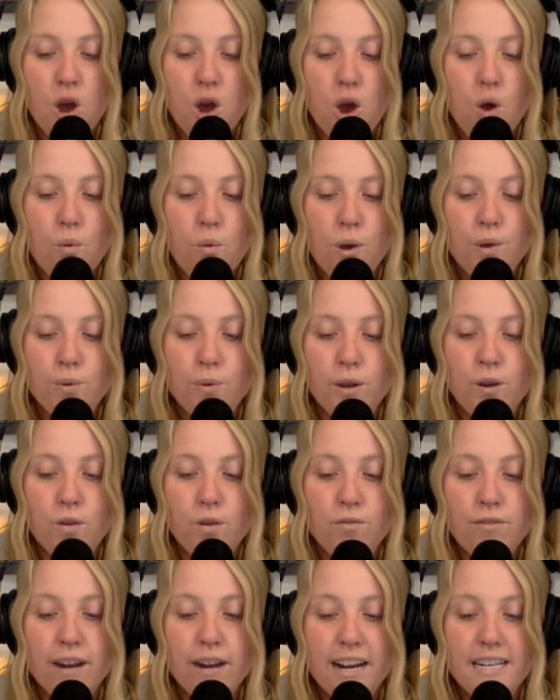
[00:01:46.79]
When we
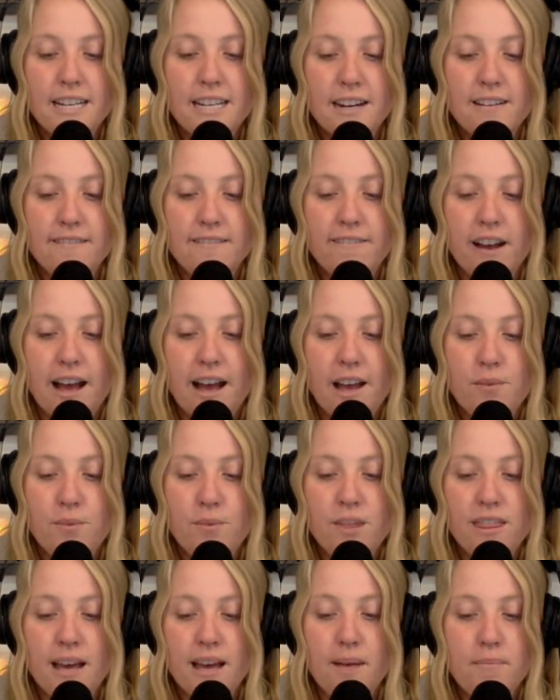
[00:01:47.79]
over identify with
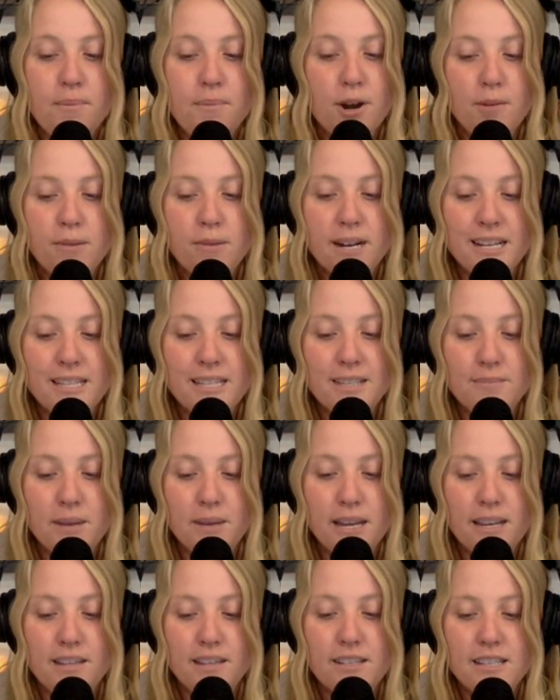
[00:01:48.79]
that permanent
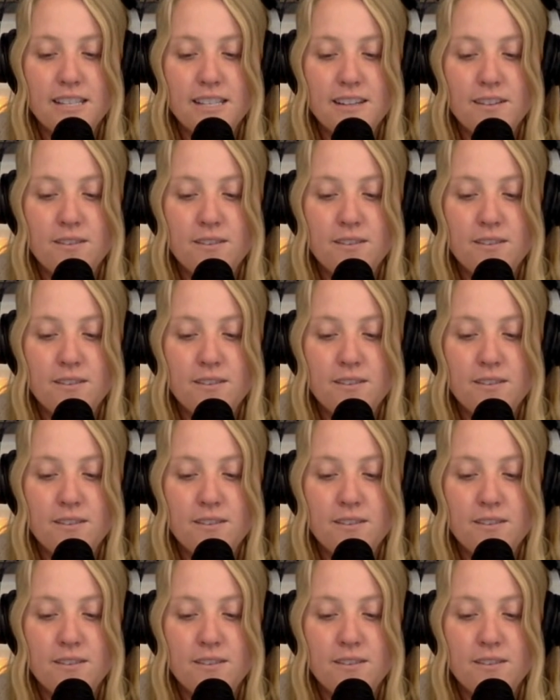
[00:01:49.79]
space,